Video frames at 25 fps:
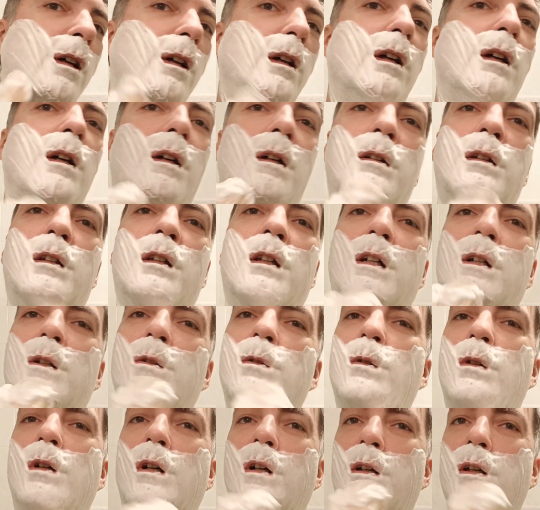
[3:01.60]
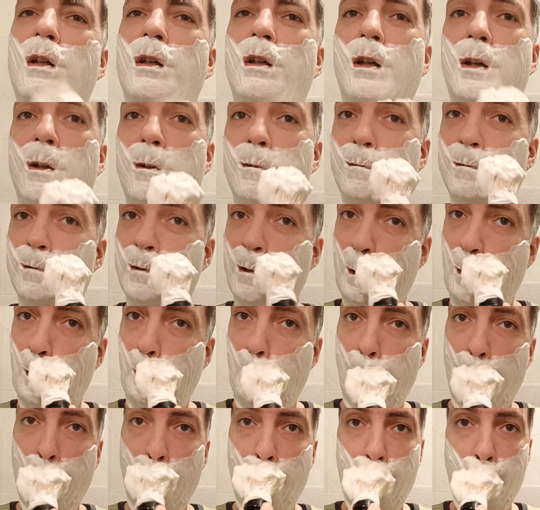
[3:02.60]
and now I have
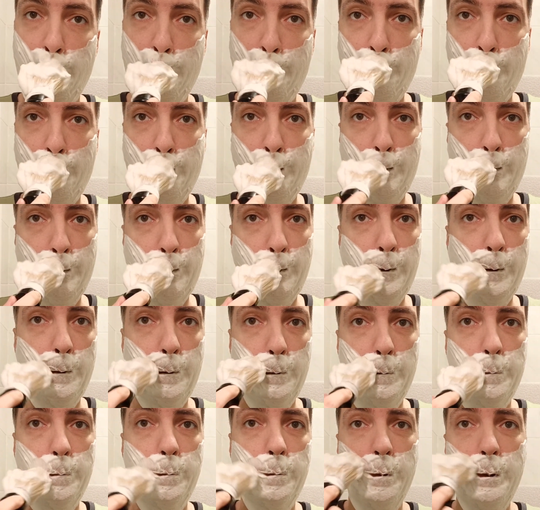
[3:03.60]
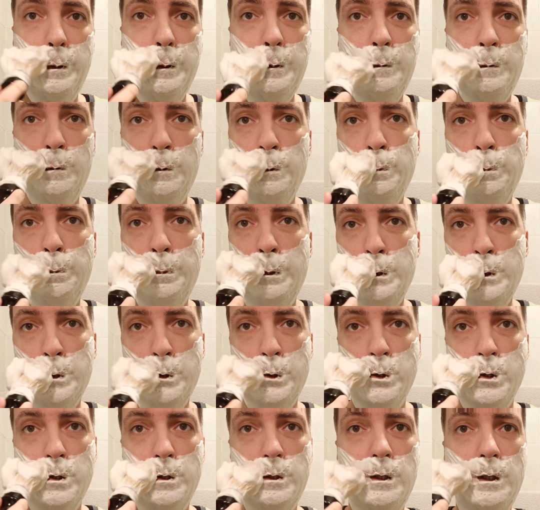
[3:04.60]
way too
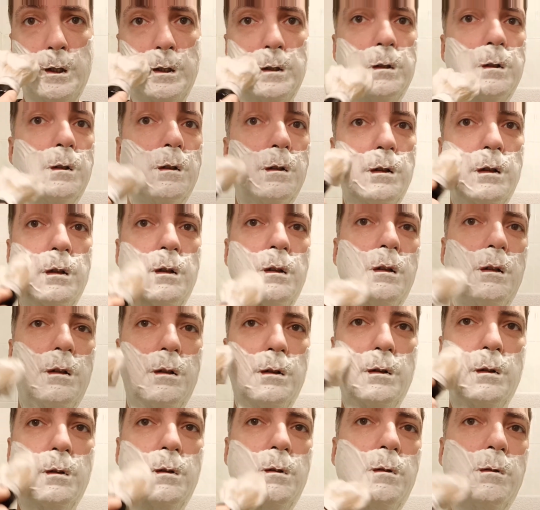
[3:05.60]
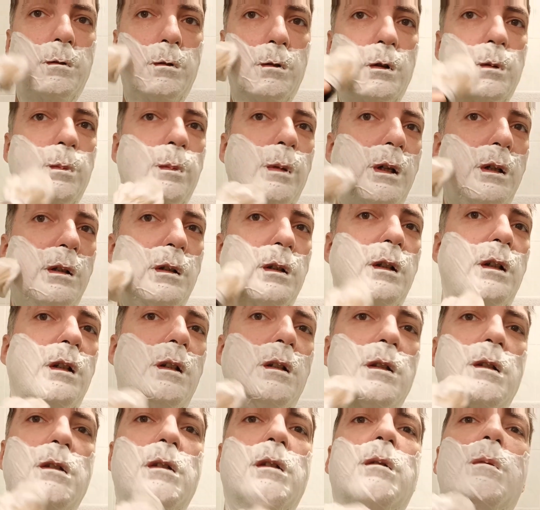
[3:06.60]
much leather for my
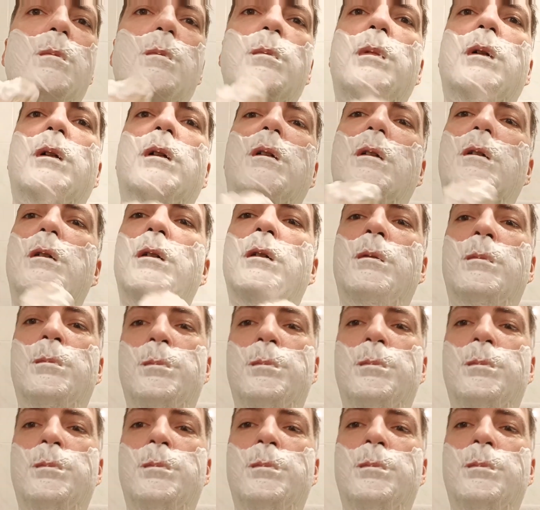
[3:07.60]
needs, but